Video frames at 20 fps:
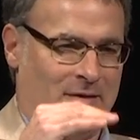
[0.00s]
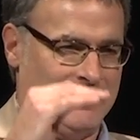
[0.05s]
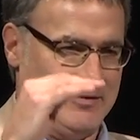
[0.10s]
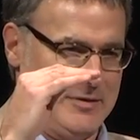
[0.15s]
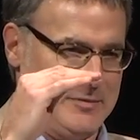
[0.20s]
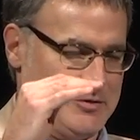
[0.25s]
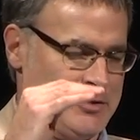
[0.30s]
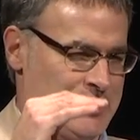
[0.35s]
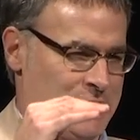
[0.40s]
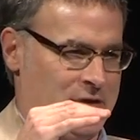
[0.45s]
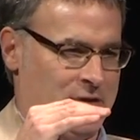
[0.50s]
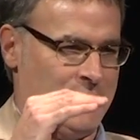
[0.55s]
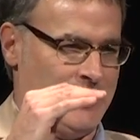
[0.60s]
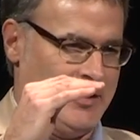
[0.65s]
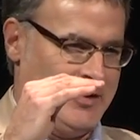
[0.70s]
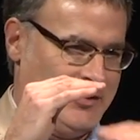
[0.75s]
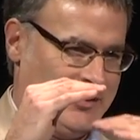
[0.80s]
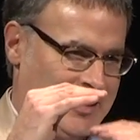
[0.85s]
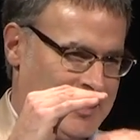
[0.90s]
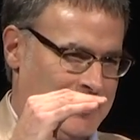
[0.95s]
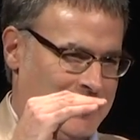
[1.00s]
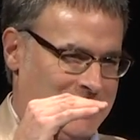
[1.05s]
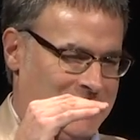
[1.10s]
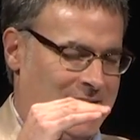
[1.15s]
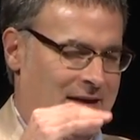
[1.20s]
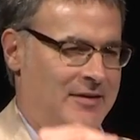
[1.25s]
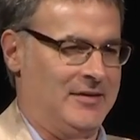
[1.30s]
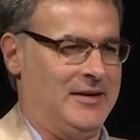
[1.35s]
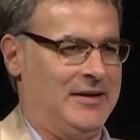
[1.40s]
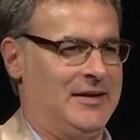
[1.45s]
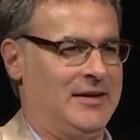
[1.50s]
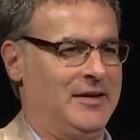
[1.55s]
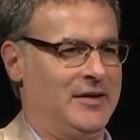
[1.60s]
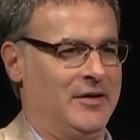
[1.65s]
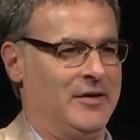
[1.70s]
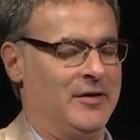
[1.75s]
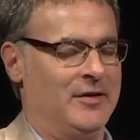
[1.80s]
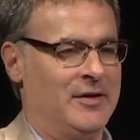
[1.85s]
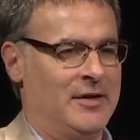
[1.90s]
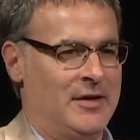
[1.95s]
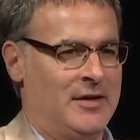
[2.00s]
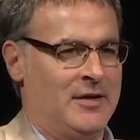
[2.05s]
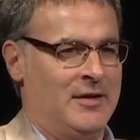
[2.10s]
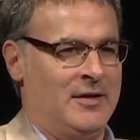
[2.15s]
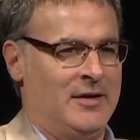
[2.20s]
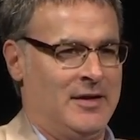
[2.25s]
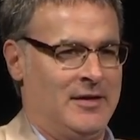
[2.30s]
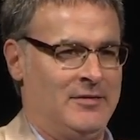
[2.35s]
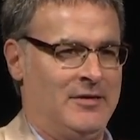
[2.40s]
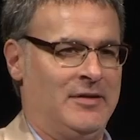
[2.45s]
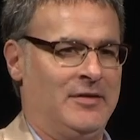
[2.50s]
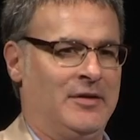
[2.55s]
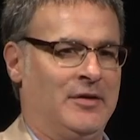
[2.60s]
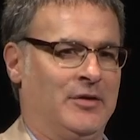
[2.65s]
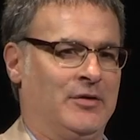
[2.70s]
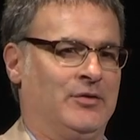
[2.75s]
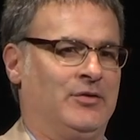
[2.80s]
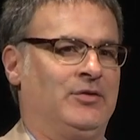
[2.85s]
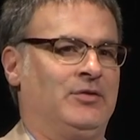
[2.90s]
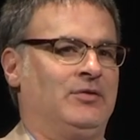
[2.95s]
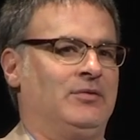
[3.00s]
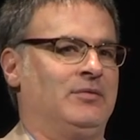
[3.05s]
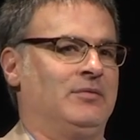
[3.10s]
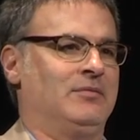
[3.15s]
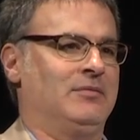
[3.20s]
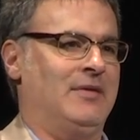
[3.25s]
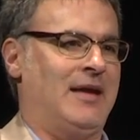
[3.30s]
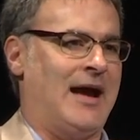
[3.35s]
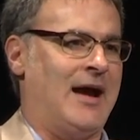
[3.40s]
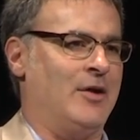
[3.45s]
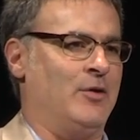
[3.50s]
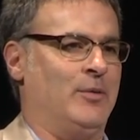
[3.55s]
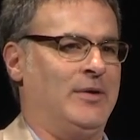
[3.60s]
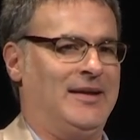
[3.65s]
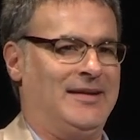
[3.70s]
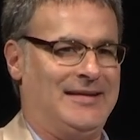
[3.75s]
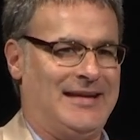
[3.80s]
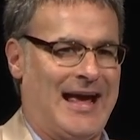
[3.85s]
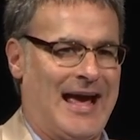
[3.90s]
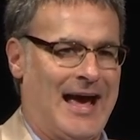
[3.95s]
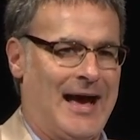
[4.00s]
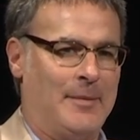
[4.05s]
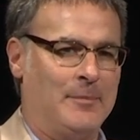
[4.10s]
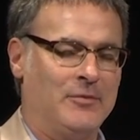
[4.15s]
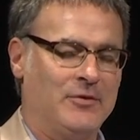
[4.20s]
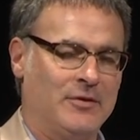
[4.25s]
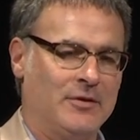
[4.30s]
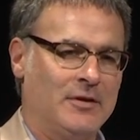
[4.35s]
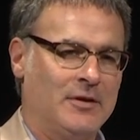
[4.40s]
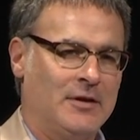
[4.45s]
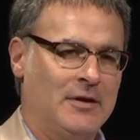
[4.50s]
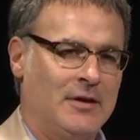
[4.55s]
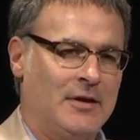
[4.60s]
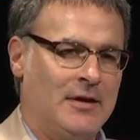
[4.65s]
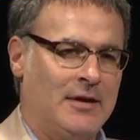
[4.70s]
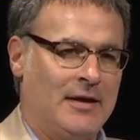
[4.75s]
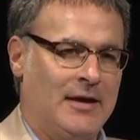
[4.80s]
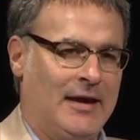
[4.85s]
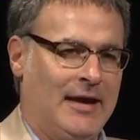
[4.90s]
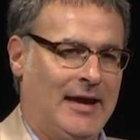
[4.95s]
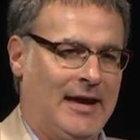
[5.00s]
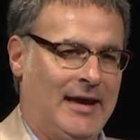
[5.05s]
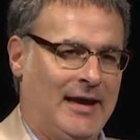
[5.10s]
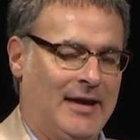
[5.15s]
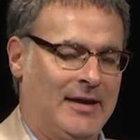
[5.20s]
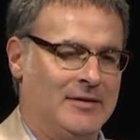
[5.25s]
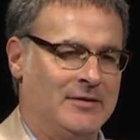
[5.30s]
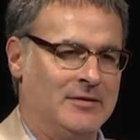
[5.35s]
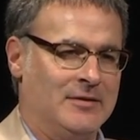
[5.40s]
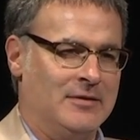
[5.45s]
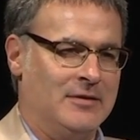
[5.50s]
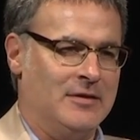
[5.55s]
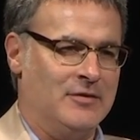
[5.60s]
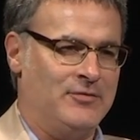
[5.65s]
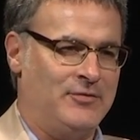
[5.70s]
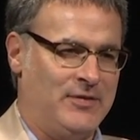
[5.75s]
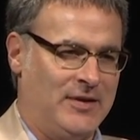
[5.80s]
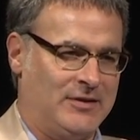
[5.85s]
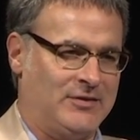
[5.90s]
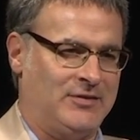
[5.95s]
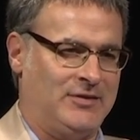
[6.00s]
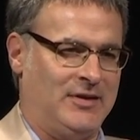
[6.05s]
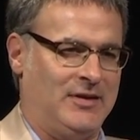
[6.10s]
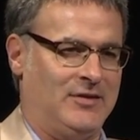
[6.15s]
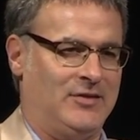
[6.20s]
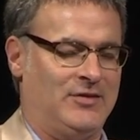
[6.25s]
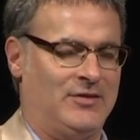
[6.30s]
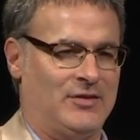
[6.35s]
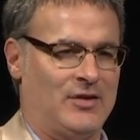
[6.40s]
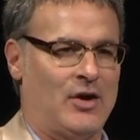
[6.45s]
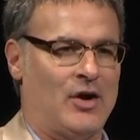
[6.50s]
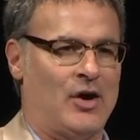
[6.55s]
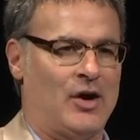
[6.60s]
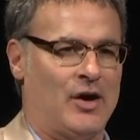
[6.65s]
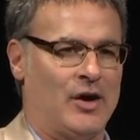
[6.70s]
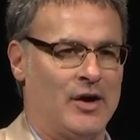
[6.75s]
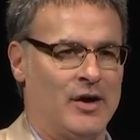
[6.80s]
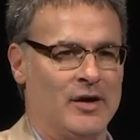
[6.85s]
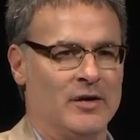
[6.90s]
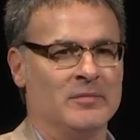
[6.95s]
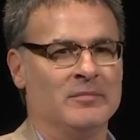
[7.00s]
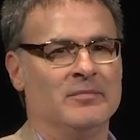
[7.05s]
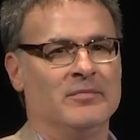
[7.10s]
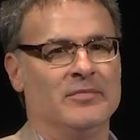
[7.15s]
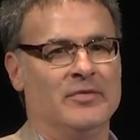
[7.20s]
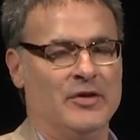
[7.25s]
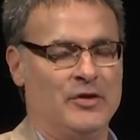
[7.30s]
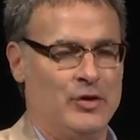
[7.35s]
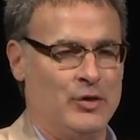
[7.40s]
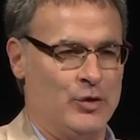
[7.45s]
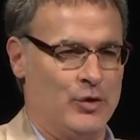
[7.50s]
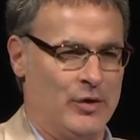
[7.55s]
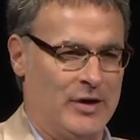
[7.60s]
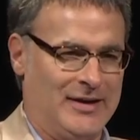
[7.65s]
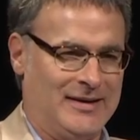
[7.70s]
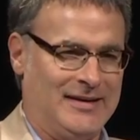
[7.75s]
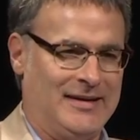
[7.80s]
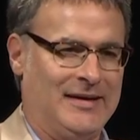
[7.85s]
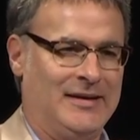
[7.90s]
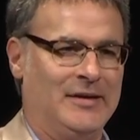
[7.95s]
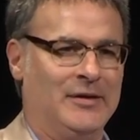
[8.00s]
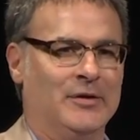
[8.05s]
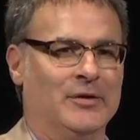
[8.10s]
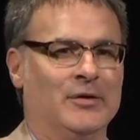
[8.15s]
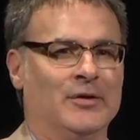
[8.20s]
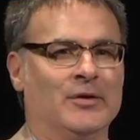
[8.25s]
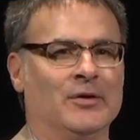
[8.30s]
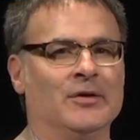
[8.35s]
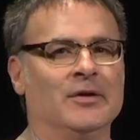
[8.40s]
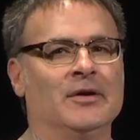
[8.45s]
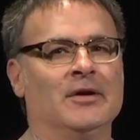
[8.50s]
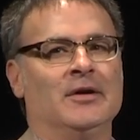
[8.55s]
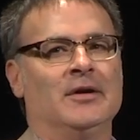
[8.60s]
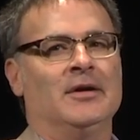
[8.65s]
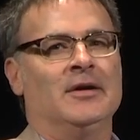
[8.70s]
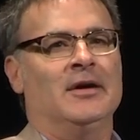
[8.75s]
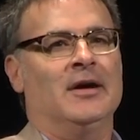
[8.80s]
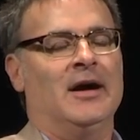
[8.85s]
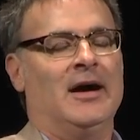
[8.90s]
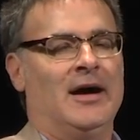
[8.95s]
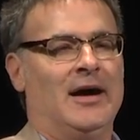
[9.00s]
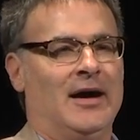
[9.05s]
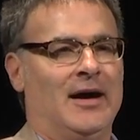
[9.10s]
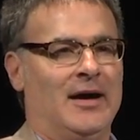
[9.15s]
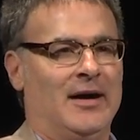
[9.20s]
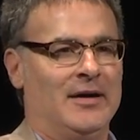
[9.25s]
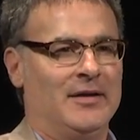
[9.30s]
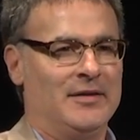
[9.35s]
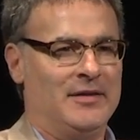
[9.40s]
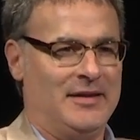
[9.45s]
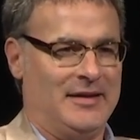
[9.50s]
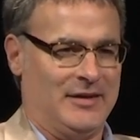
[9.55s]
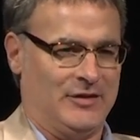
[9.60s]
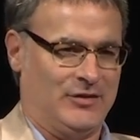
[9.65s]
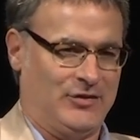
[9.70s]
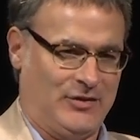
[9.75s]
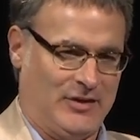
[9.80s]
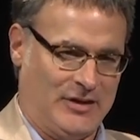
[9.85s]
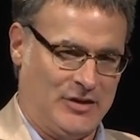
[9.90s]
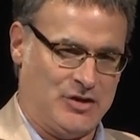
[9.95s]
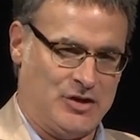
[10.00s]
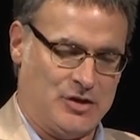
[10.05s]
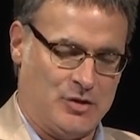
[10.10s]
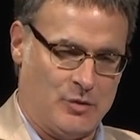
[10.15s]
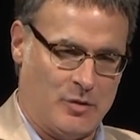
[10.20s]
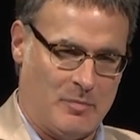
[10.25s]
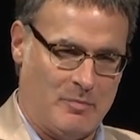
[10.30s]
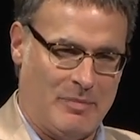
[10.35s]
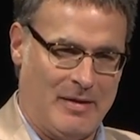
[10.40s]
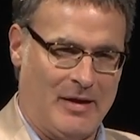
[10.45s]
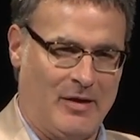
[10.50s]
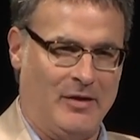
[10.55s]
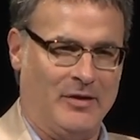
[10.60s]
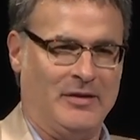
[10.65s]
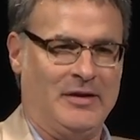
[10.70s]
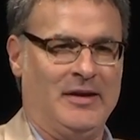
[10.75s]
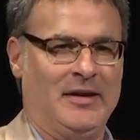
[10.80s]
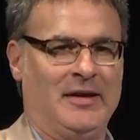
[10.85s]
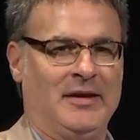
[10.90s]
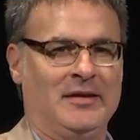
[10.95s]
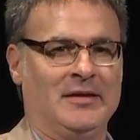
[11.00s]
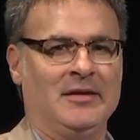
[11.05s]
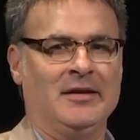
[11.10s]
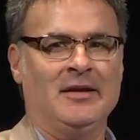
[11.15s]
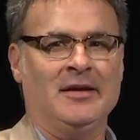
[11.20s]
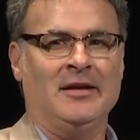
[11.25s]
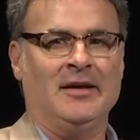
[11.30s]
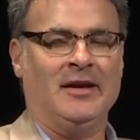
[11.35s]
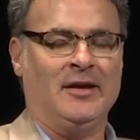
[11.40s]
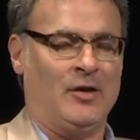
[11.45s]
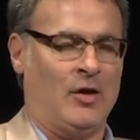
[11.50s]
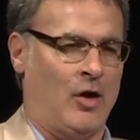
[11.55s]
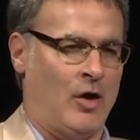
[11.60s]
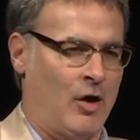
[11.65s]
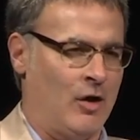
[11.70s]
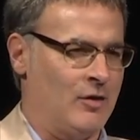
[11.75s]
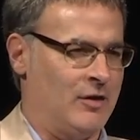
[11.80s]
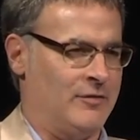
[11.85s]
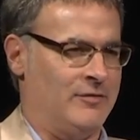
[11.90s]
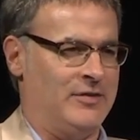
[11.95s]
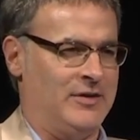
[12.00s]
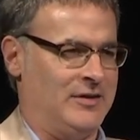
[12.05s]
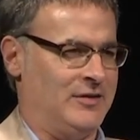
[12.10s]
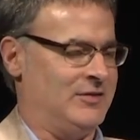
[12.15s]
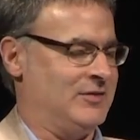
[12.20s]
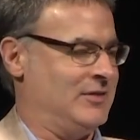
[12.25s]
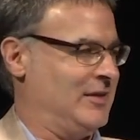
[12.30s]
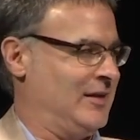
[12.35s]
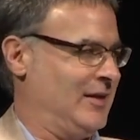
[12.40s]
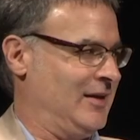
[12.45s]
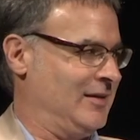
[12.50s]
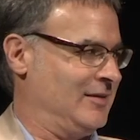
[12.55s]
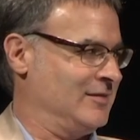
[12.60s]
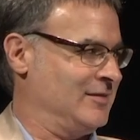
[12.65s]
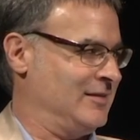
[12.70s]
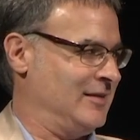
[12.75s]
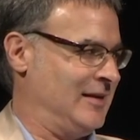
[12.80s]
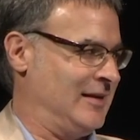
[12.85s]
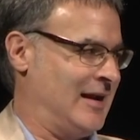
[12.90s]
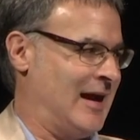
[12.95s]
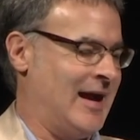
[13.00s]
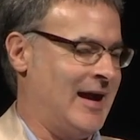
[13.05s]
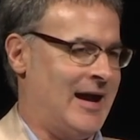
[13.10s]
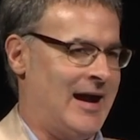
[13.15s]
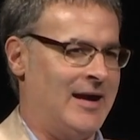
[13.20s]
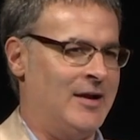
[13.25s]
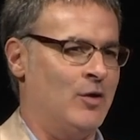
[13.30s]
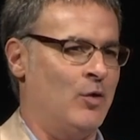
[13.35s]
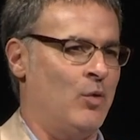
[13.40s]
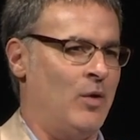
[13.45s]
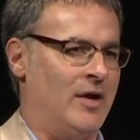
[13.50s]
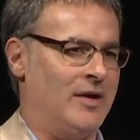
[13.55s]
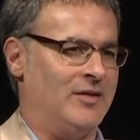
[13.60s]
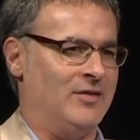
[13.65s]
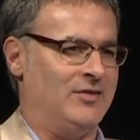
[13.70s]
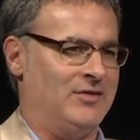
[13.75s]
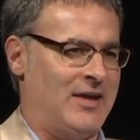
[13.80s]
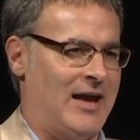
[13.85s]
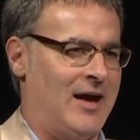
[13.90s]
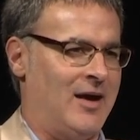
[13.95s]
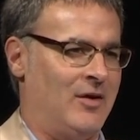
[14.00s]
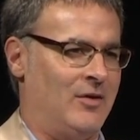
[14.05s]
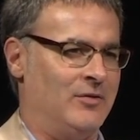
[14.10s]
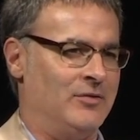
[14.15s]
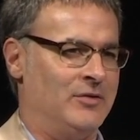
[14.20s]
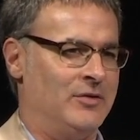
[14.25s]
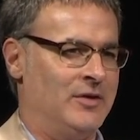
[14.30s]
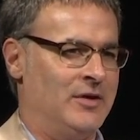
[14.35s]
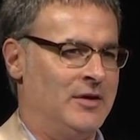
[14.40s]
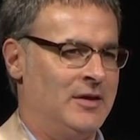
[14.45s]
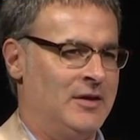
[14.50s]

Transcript: temperature increase, keep it down to here. And then there's how do we adapt? And the fix-its are the New Green Deal, the Extinction Rebellion, and all of these things. And I don't want to sound